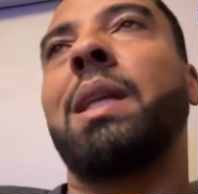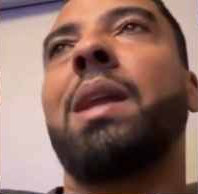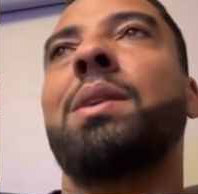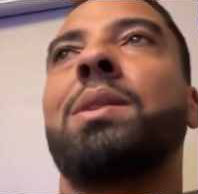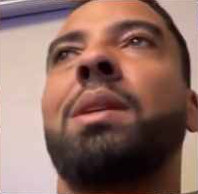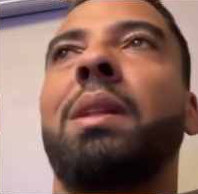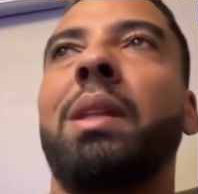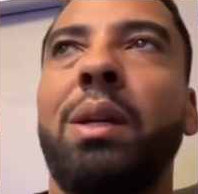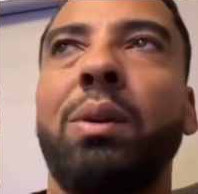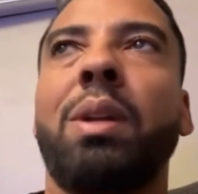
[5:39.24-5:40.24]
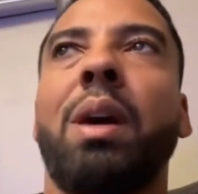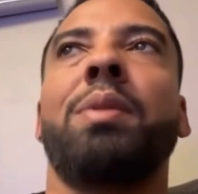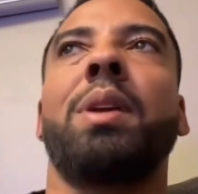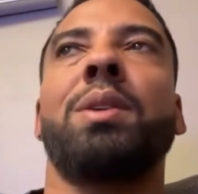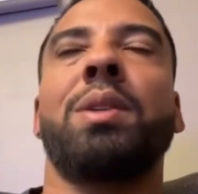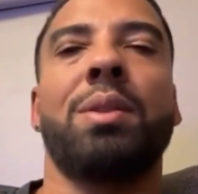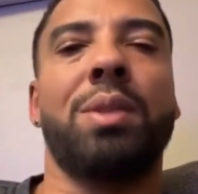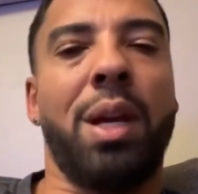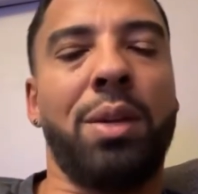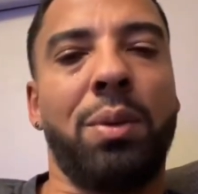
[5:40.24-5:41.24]
That is the legal definition of
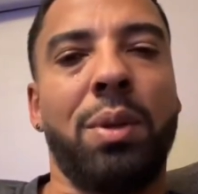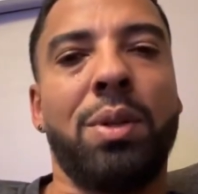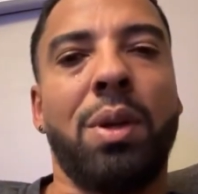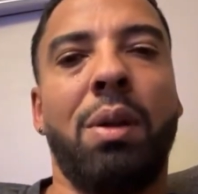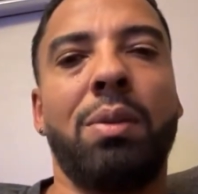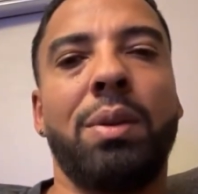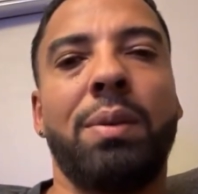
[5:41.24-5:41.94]
sexual assault.